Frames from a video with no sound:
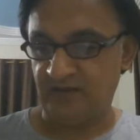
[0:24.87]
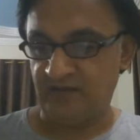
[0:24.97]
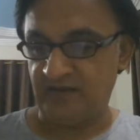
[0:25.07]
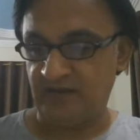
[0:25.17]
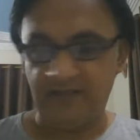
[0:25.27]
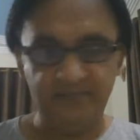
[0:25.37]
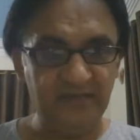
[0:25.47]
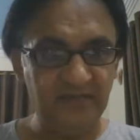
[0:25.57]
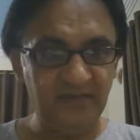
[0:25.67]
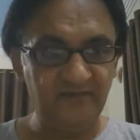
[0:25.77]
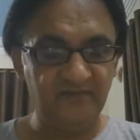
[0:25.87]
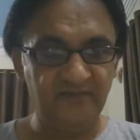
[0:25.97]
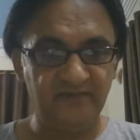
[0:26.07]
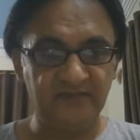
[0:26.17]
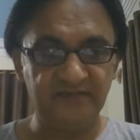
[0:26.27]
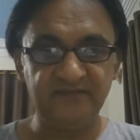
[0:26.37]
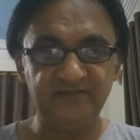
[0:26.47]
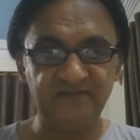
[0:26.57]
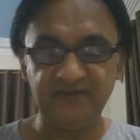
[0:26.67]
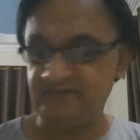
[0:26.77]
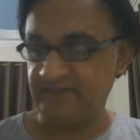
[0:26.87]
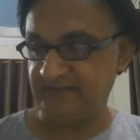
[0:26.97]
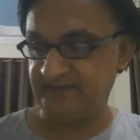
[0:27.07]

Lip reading: and I believe that this feedback